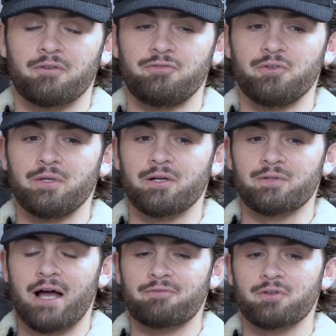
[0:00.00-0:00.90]
a few
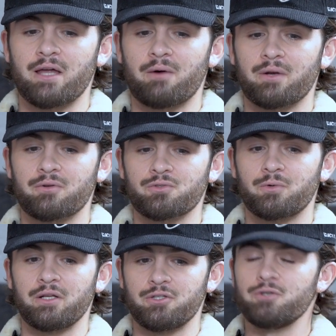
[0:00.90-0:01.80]
years after that when I was
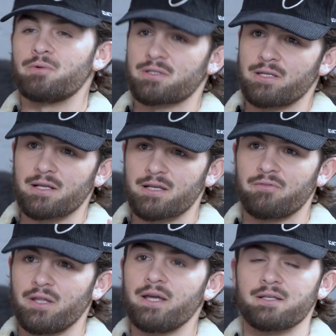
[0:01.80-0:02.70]
22 with Snakes
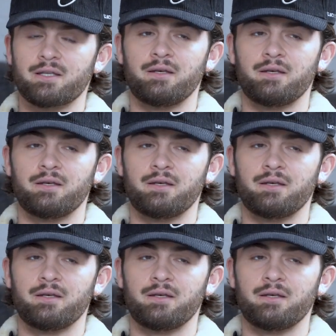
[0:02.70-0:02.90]
Have Legs,